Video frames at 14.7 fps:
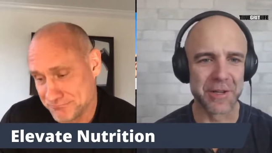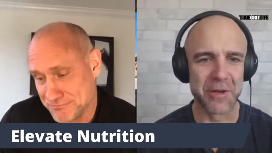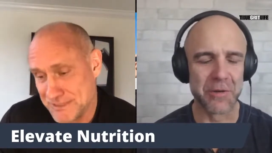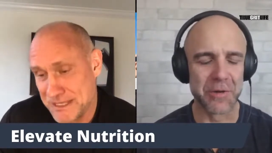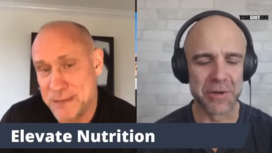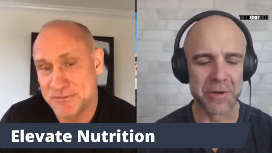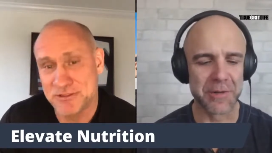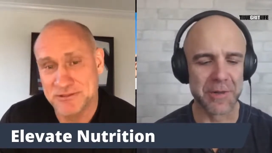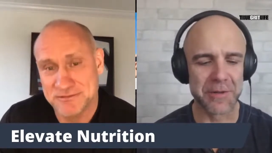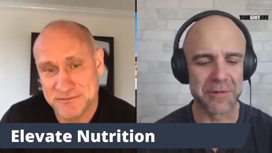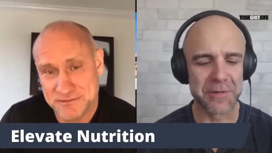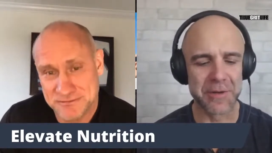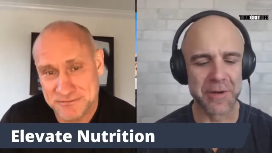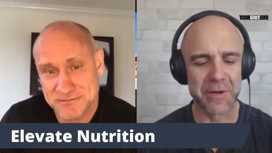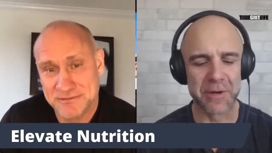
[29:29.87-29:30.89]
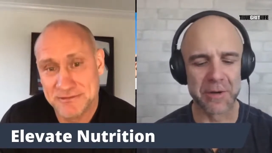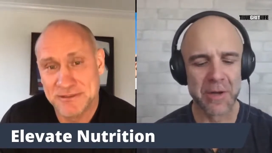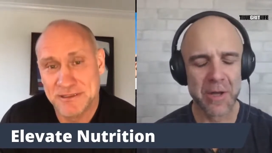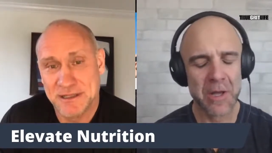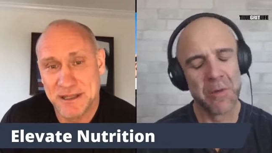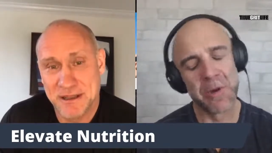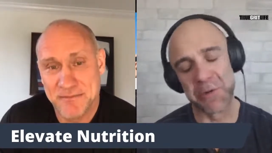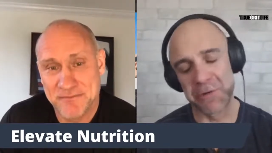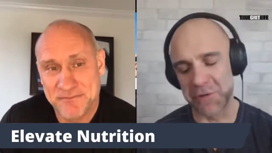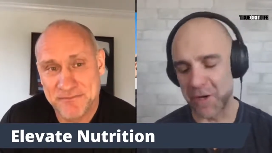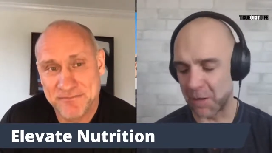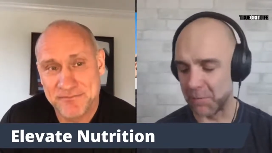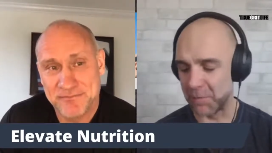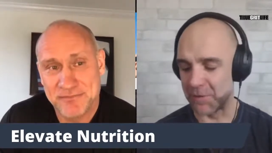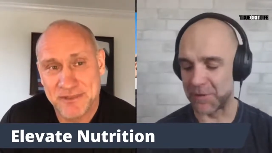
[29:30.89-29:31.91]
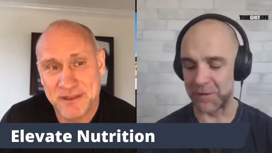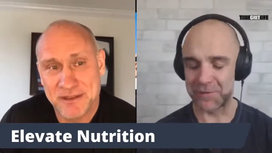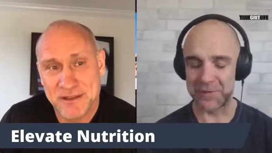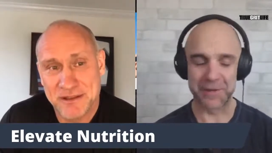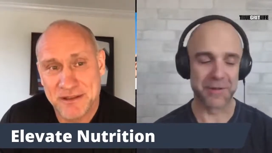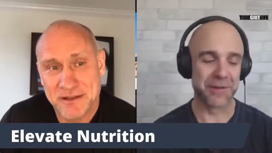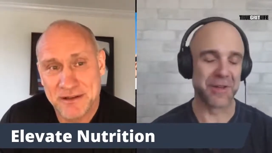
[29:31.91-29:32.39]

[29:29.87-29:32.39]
Speaker 1: you know, when you're in that scenario. When I was talking with Dusty there